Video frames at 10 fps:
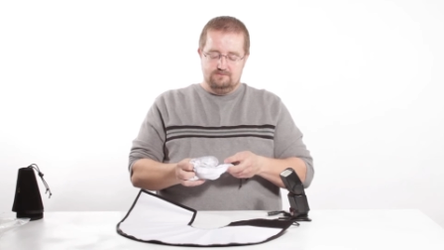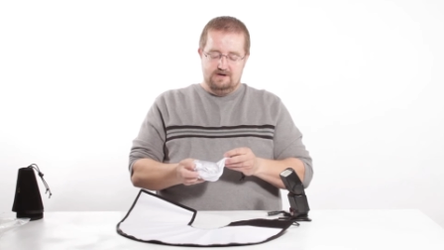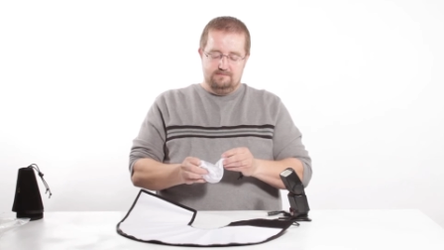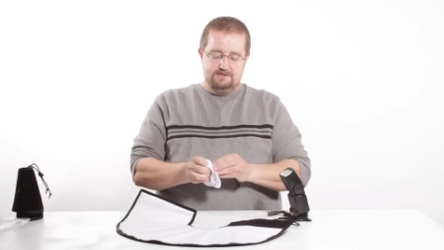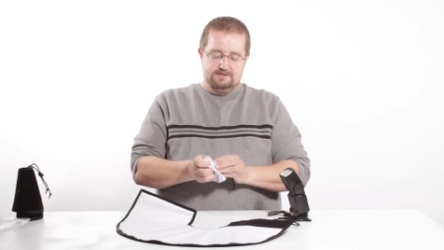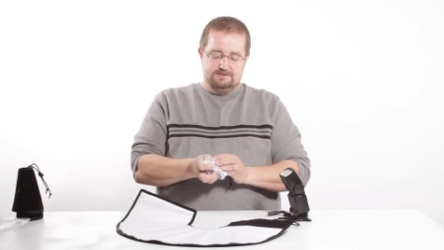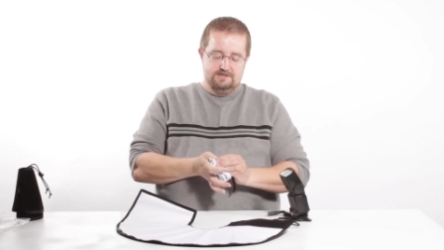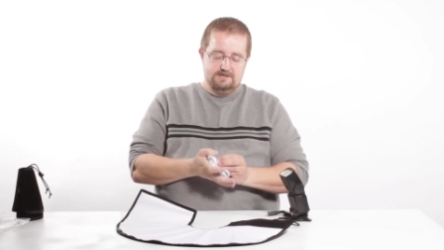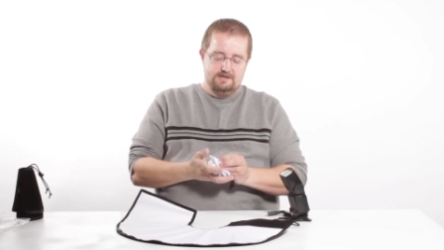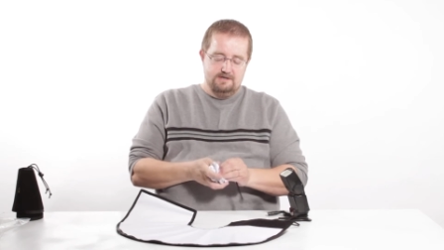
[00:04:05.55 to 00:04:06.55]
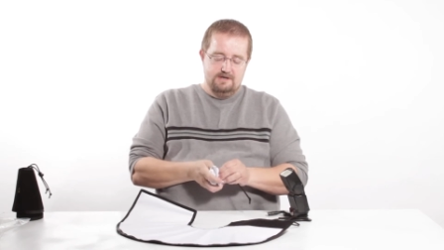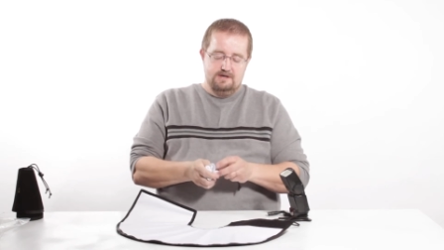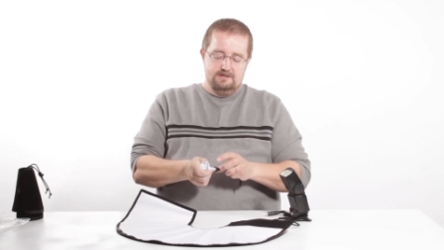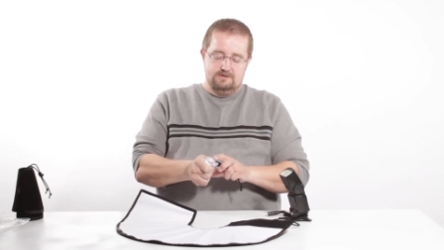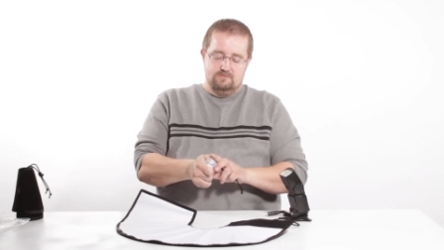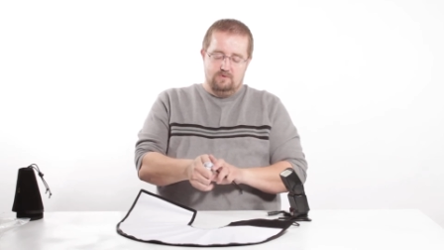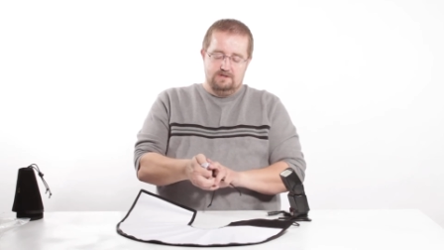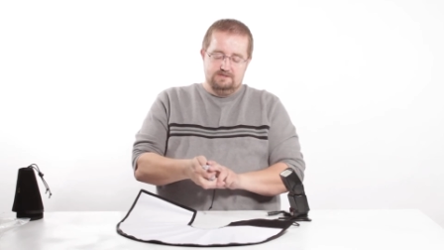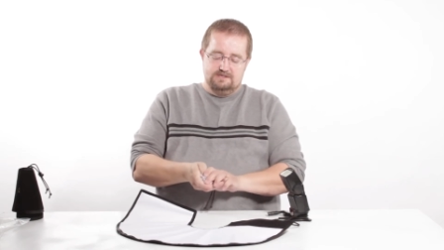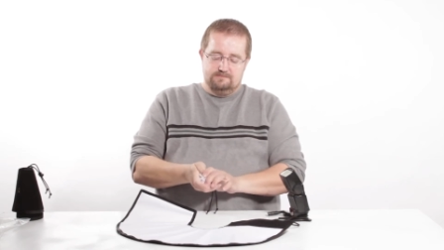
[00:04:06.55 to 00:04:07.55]
WRAPIX. You'd
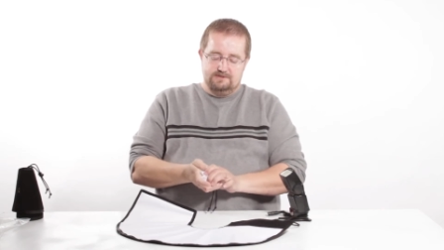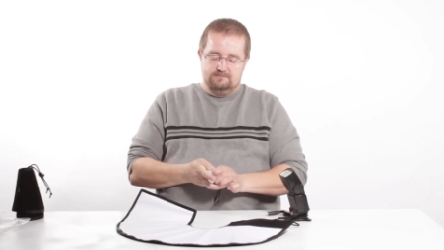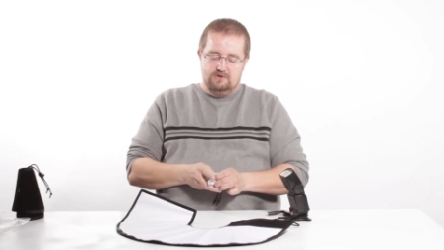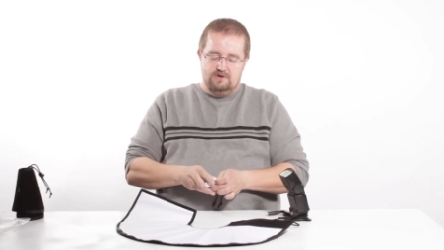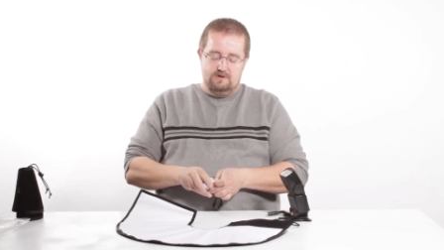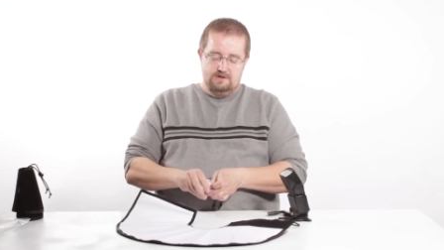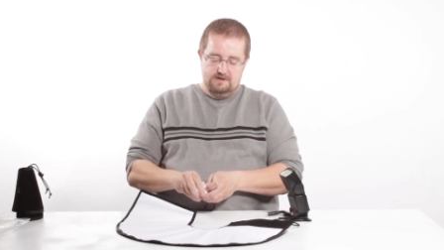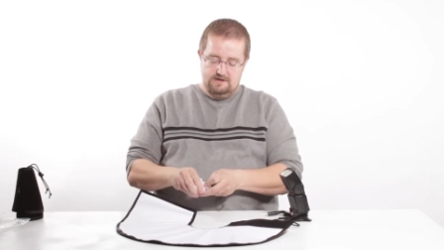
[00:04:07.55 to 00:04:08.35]
wad this up in a ball.